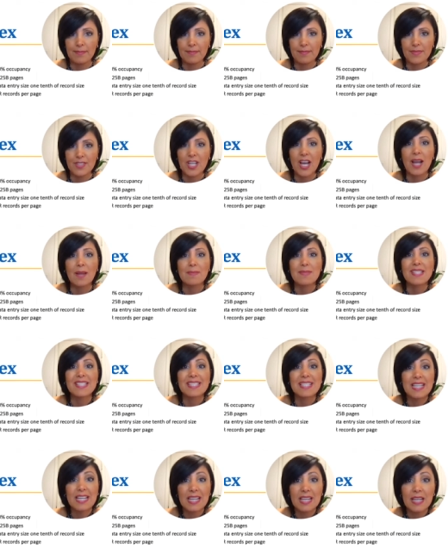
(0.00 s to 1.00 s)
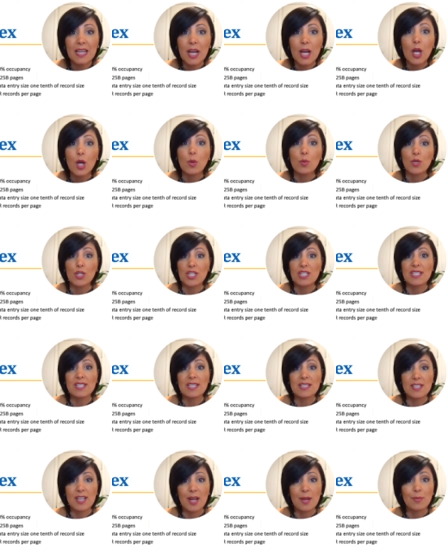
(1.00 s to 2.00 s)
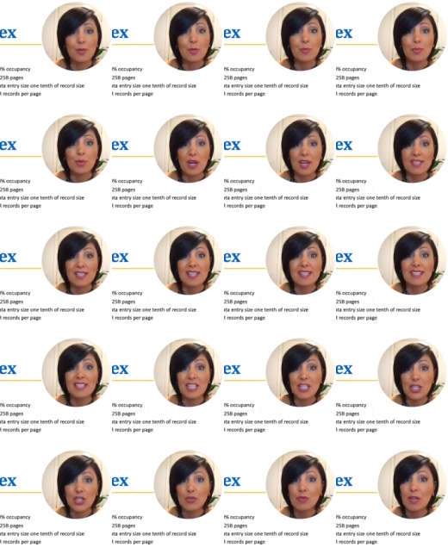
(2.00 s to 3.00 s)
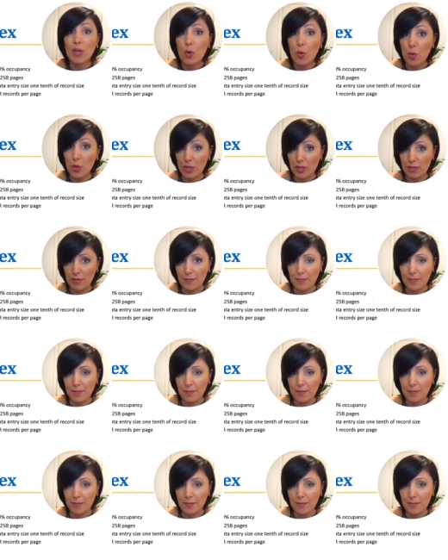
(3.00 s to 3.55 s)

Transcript: times C, which is the time to process each record.